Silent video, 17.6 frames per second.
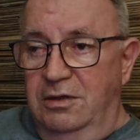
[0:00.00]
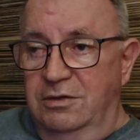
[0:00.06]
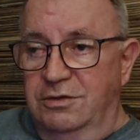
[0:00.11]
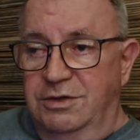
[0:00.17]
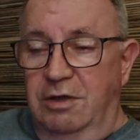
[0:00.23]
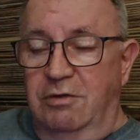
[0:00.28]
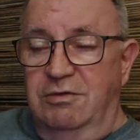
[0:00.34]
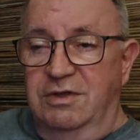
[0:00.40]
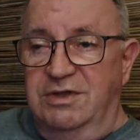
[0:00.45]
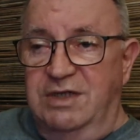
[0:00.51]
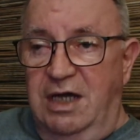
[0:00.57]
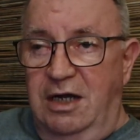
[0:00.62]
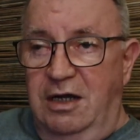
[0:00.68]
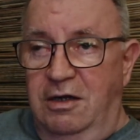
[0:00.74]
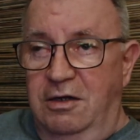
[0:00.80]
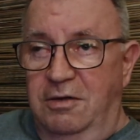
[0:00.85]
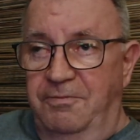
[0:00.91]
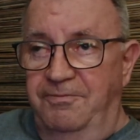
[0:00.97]
so
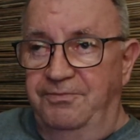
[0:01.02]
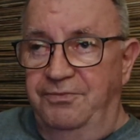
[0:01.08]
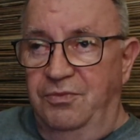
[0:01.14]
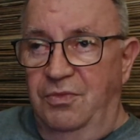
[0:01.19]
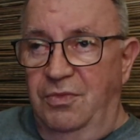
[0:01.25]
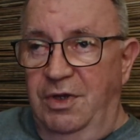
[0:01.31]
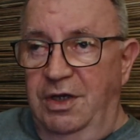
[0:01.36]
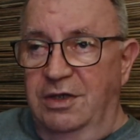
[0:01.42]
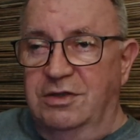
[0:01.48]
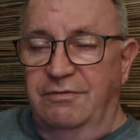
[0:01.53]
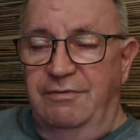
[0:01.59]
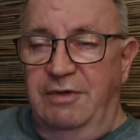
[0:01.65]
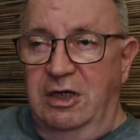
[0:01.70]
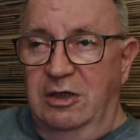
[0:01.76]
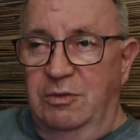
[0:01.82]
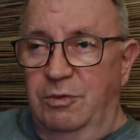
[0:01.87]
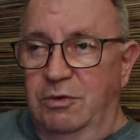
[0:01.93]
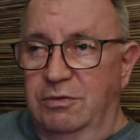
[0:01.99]
desire. It's
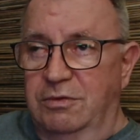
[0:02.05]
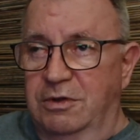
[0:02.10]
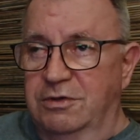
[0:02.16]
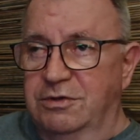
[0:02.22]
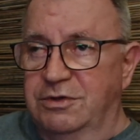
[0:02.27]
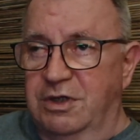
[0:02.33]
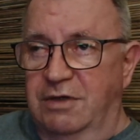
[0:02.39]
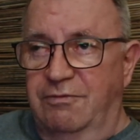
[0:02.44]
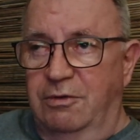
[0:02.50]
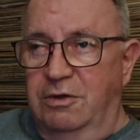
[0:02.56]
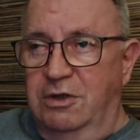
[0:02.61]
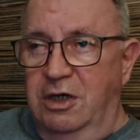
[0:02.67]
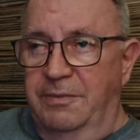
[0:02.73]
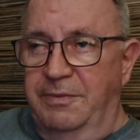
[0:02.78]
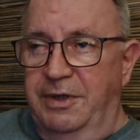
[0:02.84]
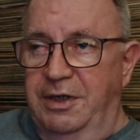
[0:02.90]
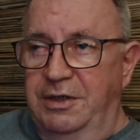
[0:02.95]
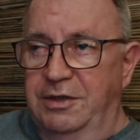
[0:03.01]
available. There are several
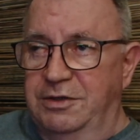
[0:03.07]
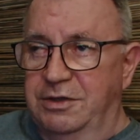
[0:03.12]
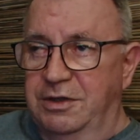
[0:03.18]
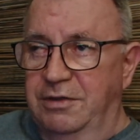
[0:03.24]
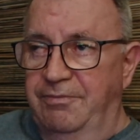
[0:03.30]
companies,